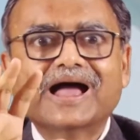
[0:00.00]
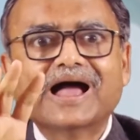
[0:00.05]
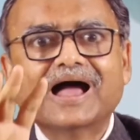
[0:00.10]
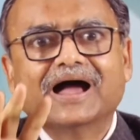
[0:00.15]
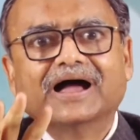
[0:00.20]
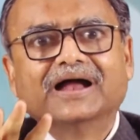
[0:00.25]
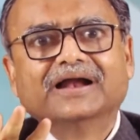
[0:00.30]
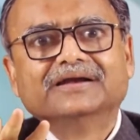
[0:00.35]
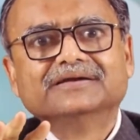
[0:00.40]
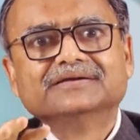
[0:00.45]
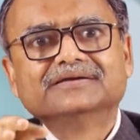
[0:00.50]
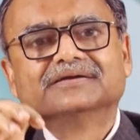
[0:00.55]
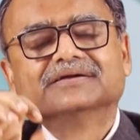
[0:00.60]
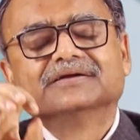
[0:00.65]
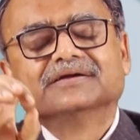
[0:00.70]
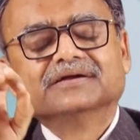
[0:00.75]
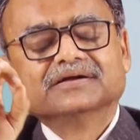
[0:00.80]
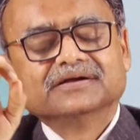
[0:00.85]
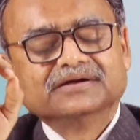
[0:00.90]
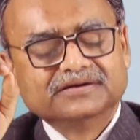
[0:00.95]
and
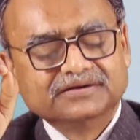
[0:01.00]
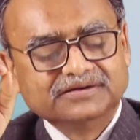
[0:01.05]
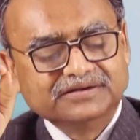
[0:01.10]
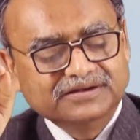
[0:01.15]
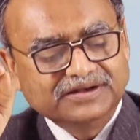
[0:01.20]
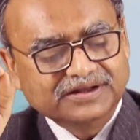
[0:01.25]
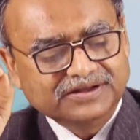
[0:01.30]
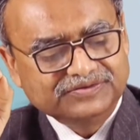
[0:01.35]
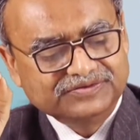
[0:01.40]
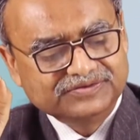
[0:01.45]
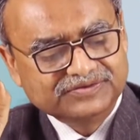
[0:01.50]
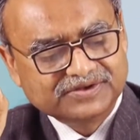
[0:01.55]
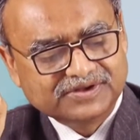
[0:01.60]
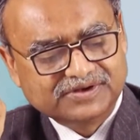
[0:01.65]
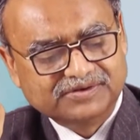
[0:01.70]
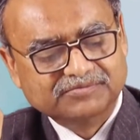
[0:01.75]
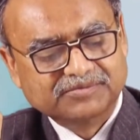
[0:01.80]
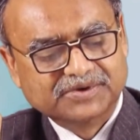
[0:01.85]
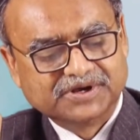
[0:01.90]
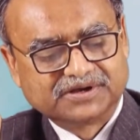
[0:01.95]

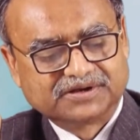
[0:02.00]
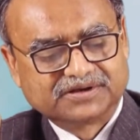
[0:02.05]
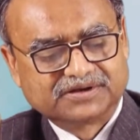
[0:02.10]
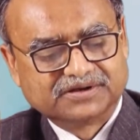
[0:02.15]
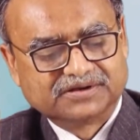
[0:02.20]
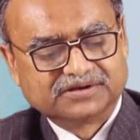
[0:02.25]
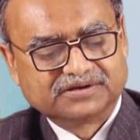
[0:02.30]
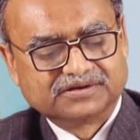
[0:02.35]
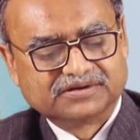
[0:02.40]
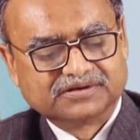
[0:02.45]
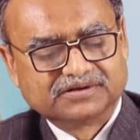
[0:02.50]
decision making.